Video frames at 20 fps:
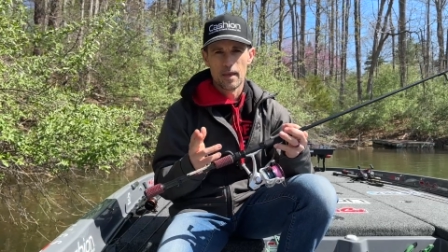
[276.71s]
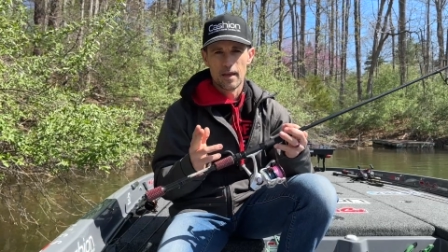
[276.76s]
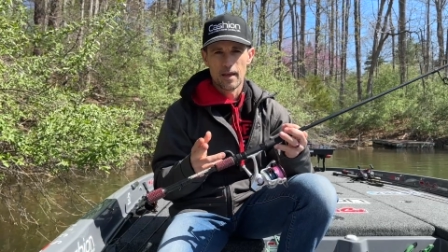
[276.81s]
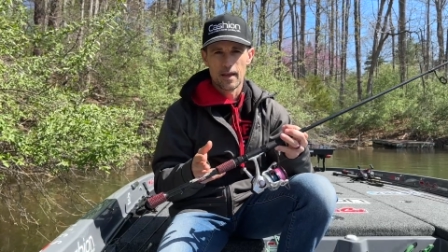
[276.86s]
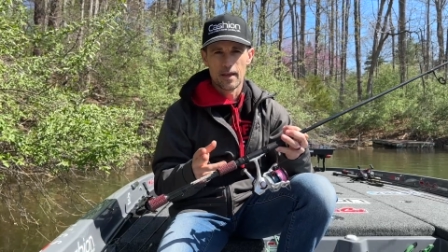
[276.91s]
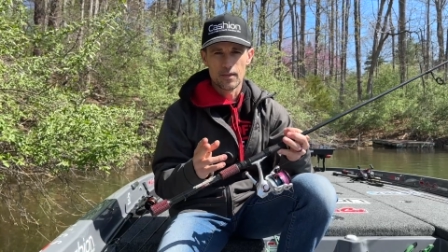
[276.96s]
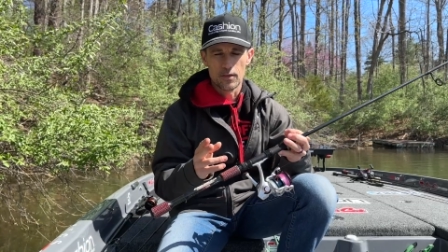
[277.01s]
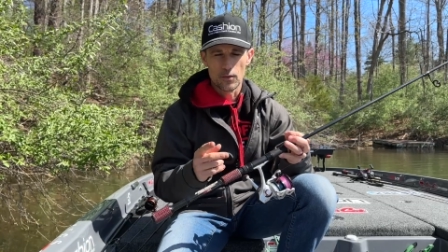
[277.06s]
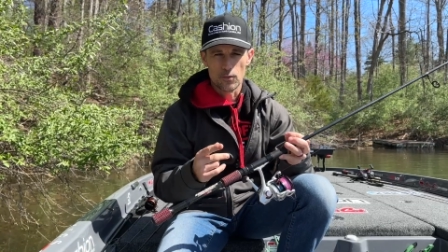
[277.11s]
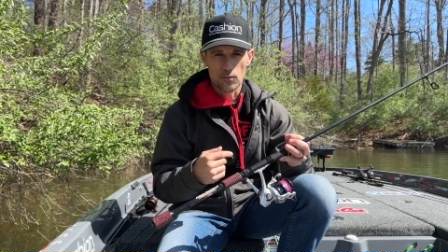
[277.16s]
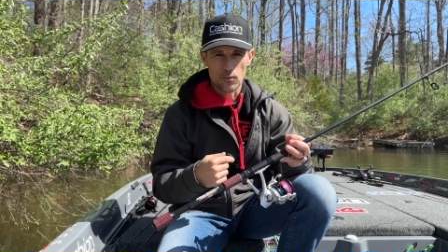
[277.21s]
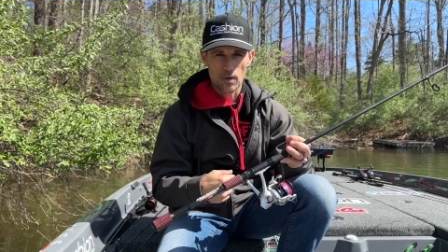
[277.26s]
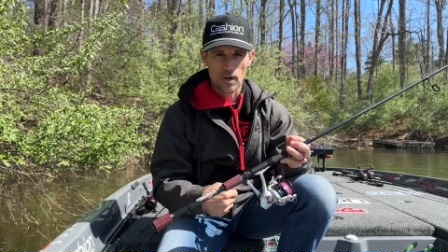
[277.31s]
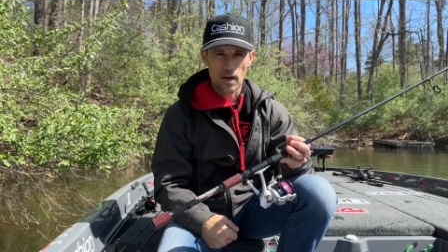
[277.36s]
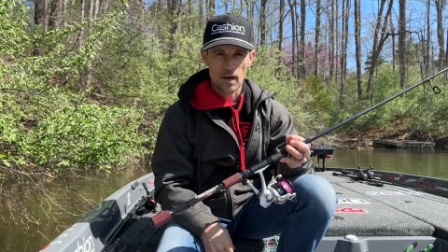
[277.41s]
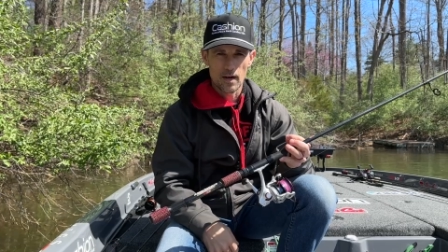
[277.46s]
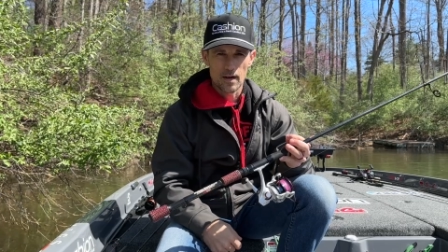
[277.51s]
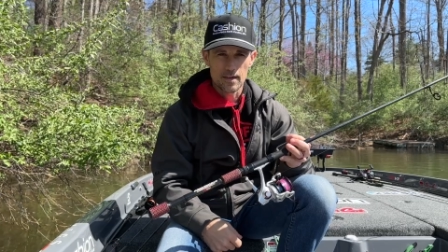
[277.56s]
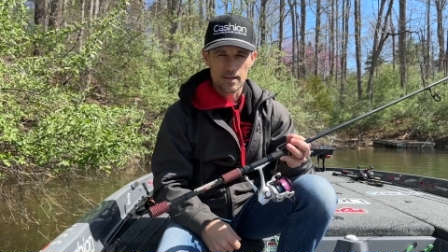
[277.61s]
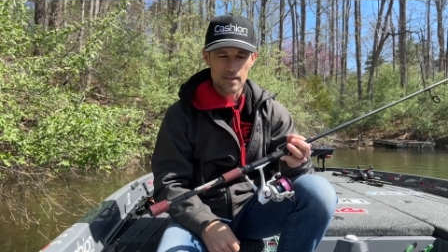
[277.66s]
and the
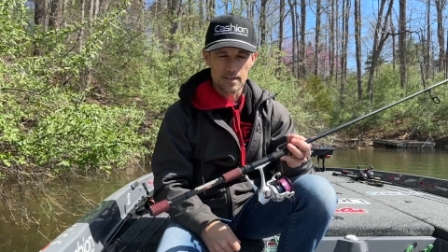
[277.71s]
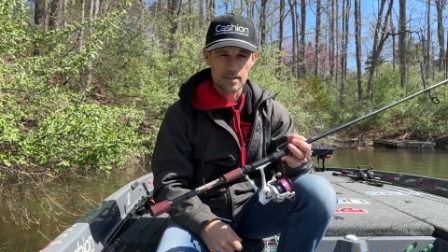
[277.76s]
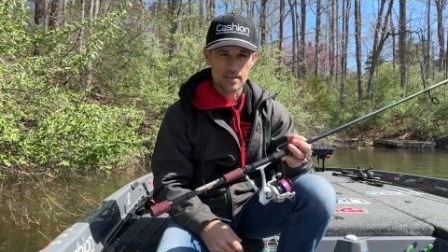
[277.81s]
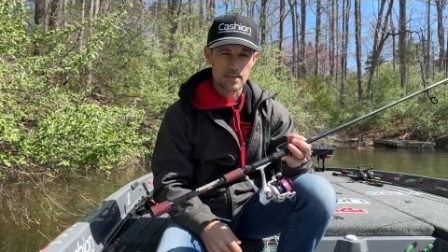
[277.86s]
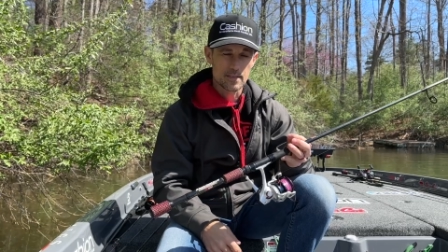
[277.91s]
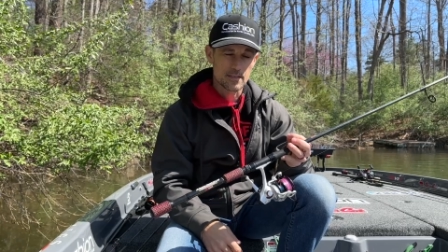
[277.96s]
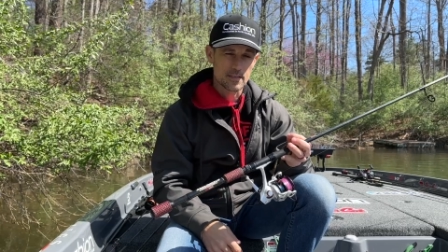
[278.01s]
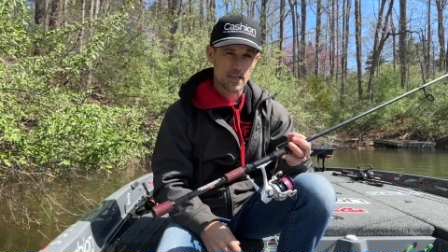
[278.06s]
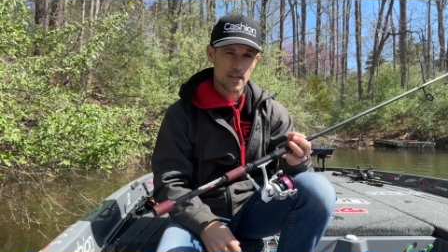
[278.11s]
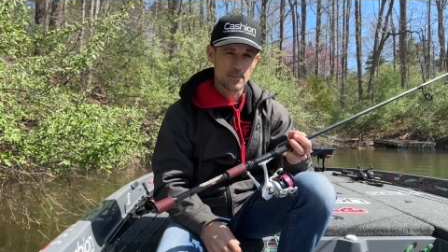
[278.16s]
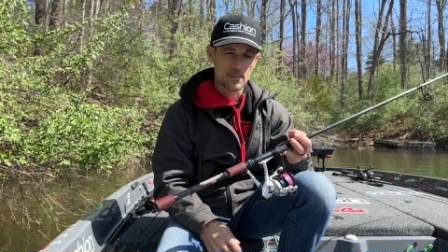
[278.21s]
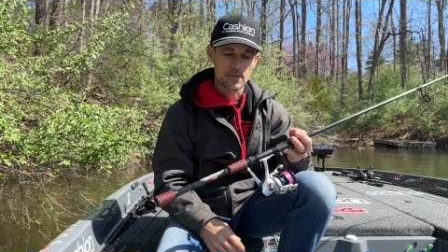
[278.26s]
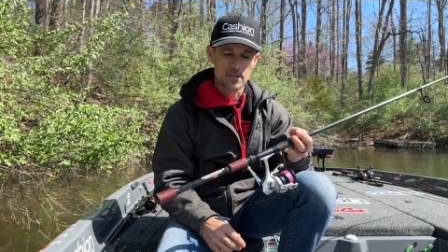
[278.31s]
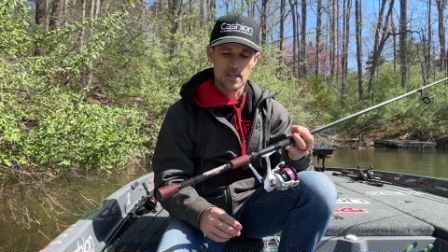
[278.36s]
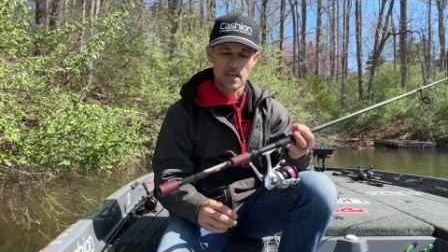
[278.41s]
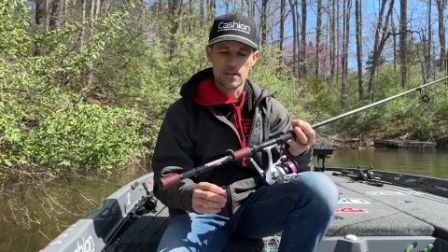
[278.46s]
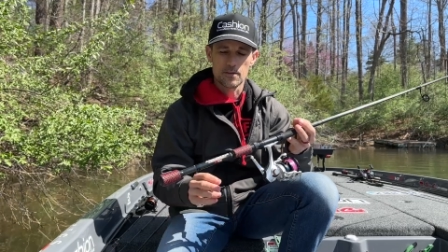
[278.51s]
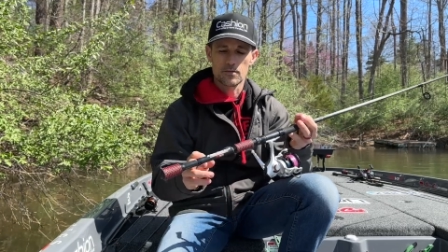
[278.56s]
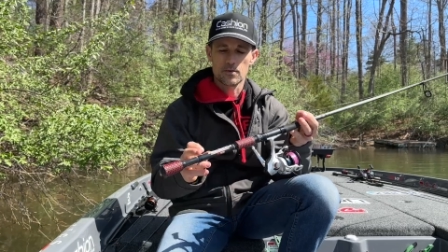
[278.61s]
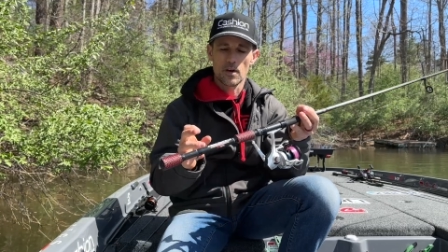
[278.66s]
rod is the same as
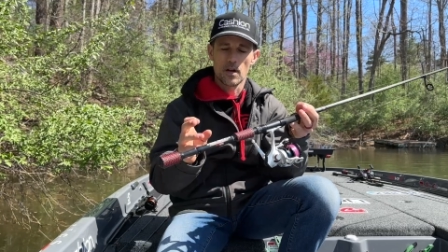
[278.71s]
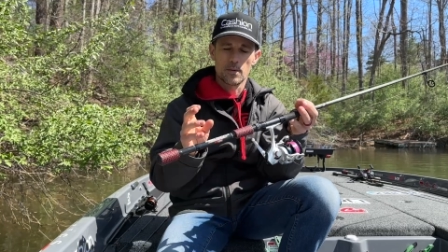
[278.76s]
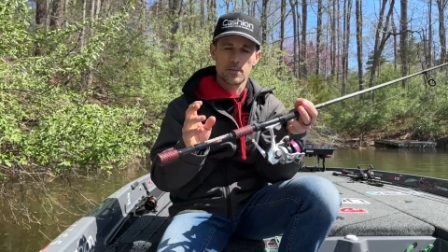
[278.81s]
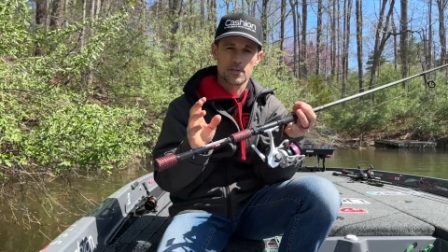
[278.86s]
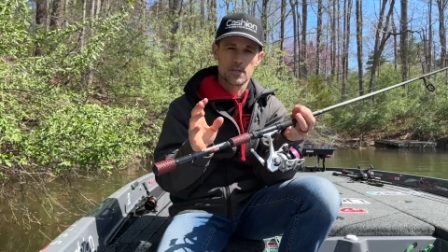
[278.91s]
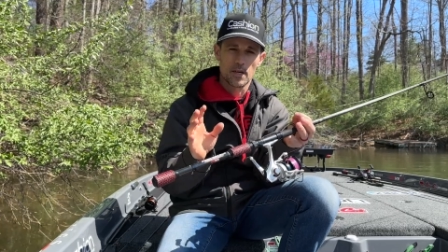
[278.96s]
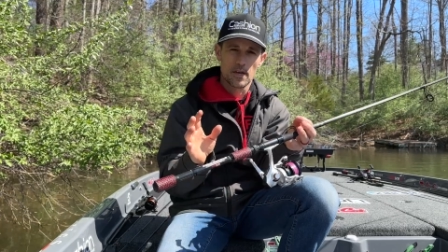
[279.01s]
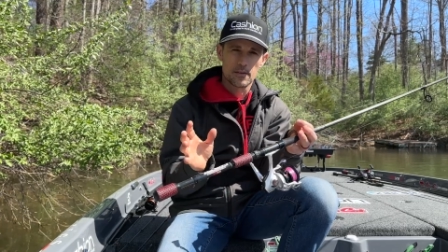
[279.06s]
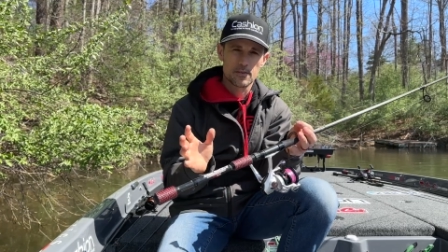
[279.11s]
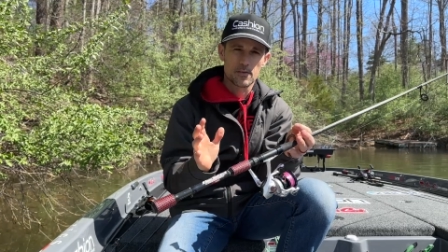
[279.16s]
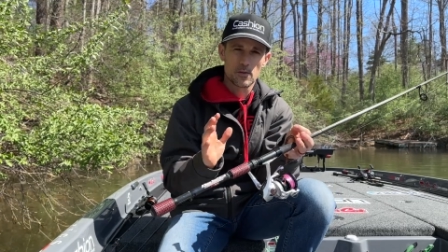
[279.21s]
that drop shot.